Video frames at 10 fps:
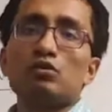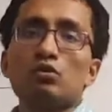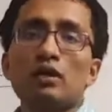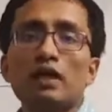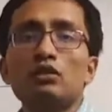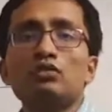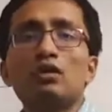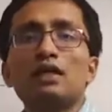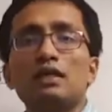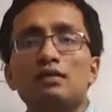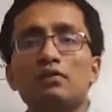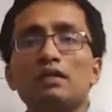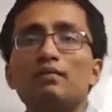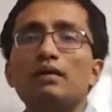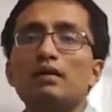to enjoy
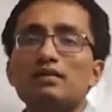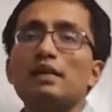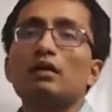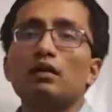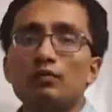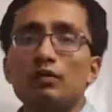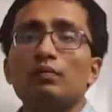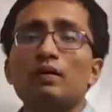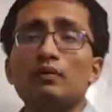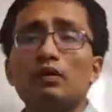even a better standard of living,